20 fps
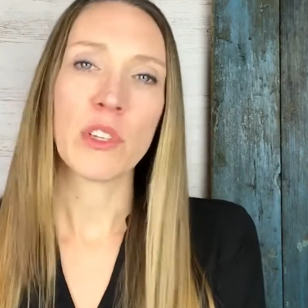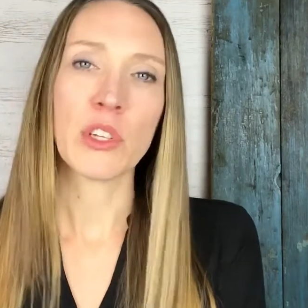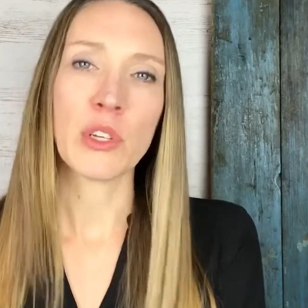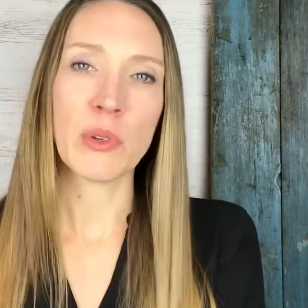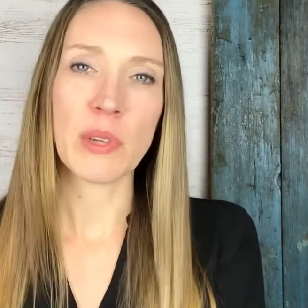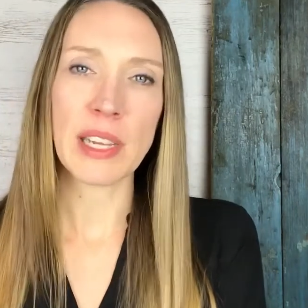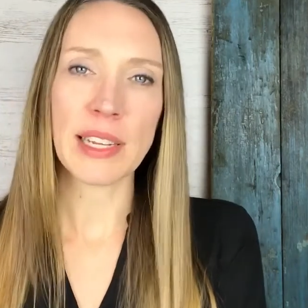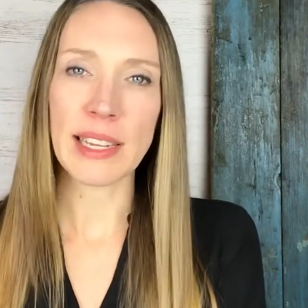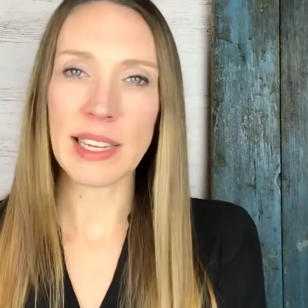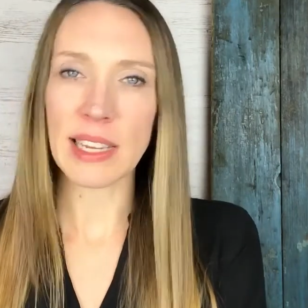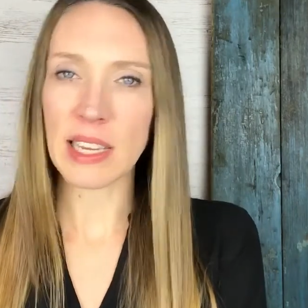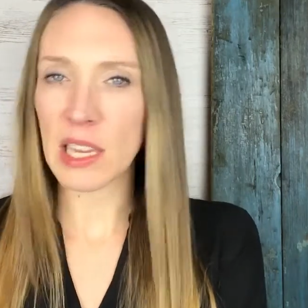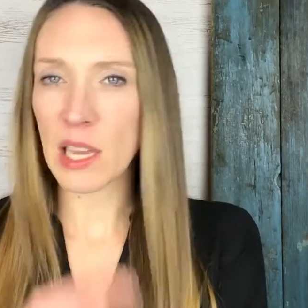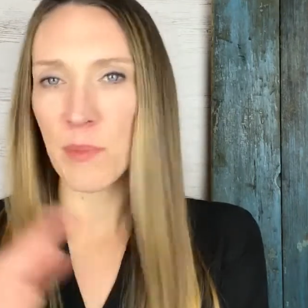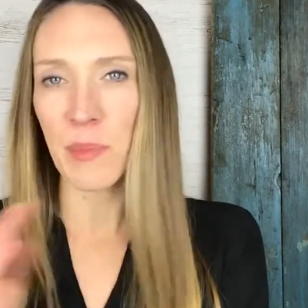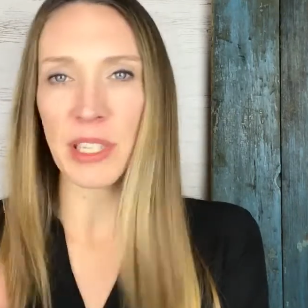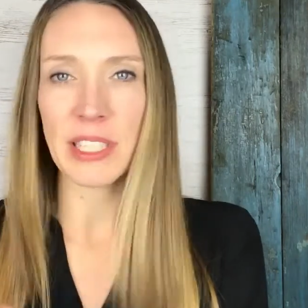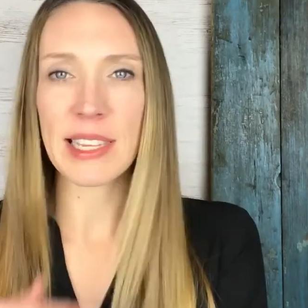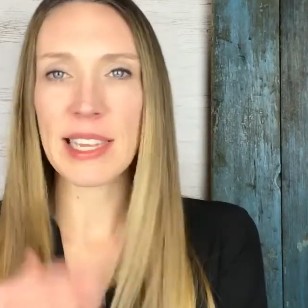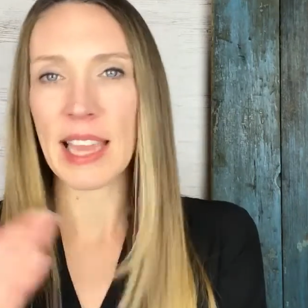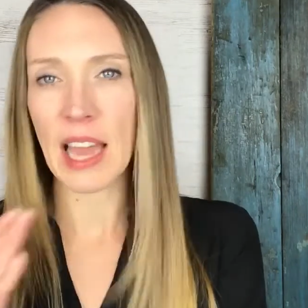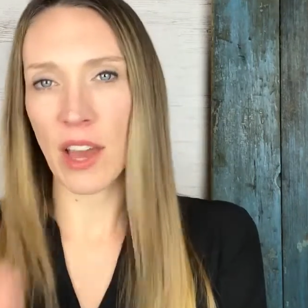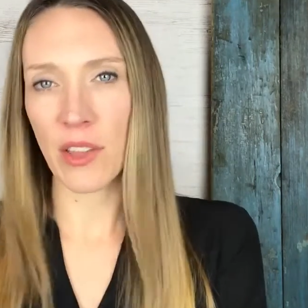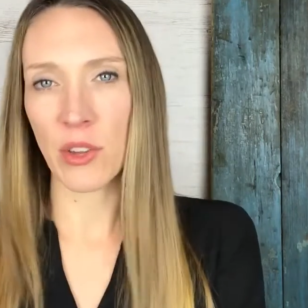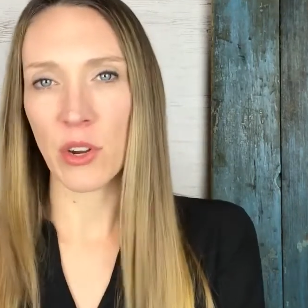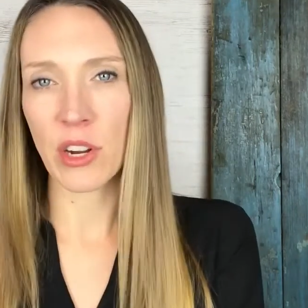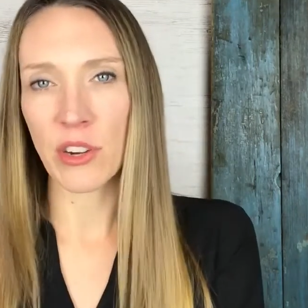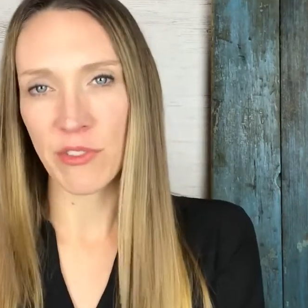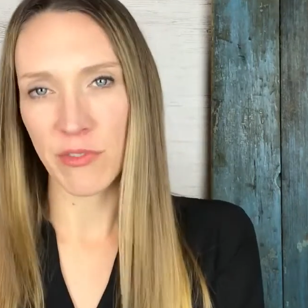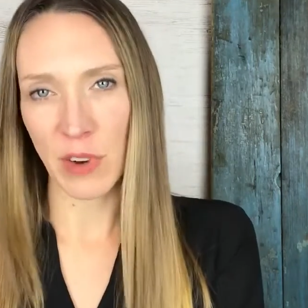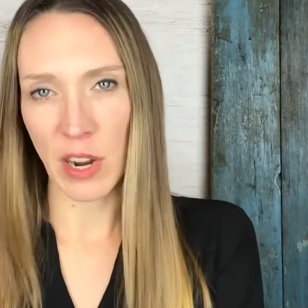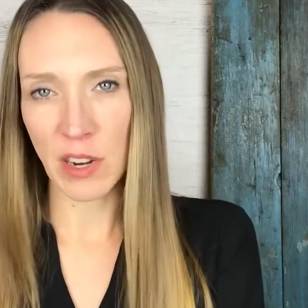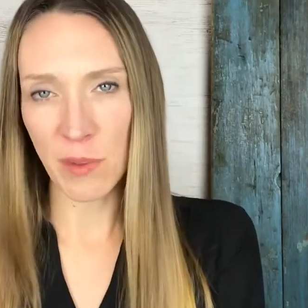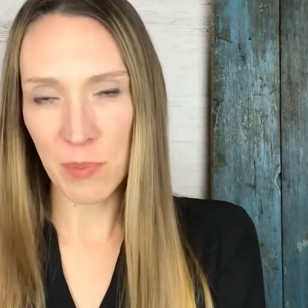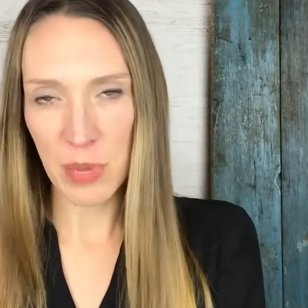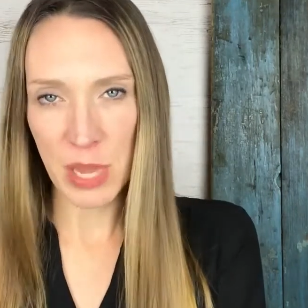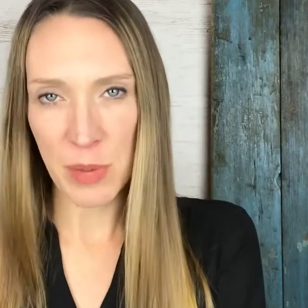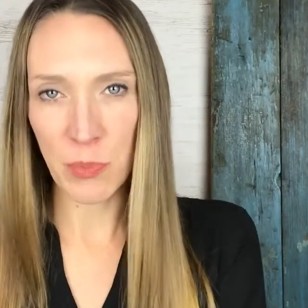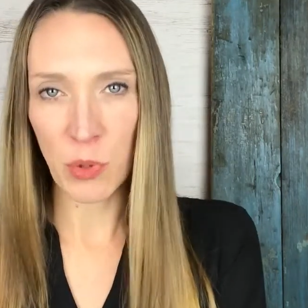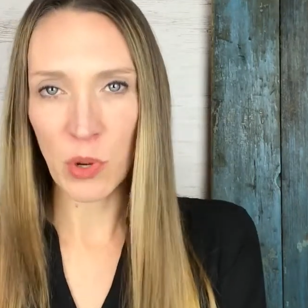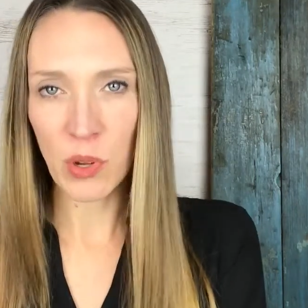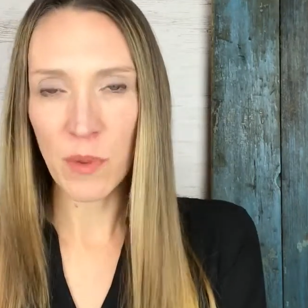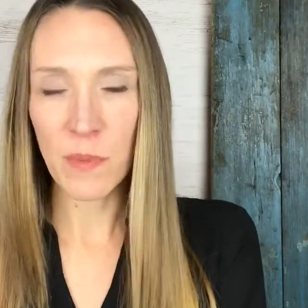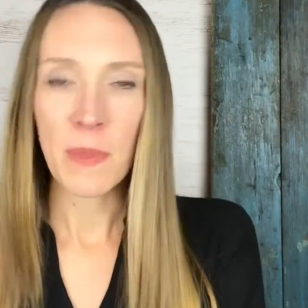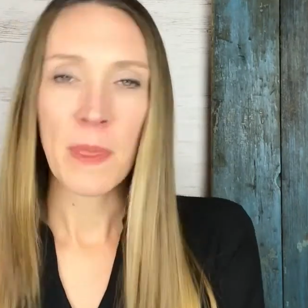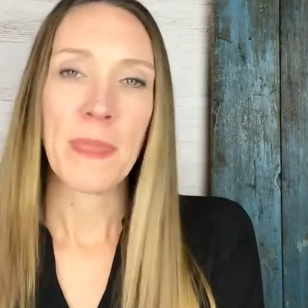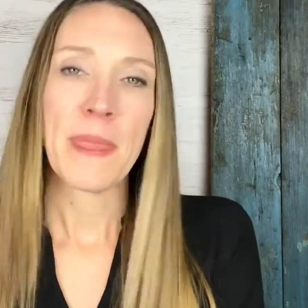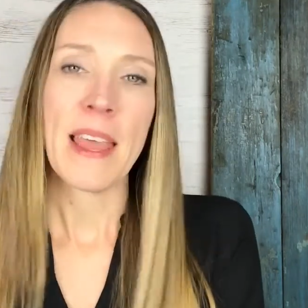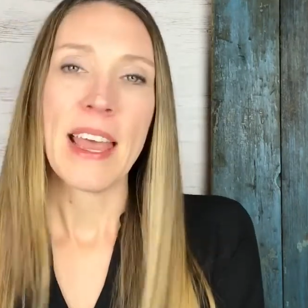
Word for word: You need to keep it together in front of people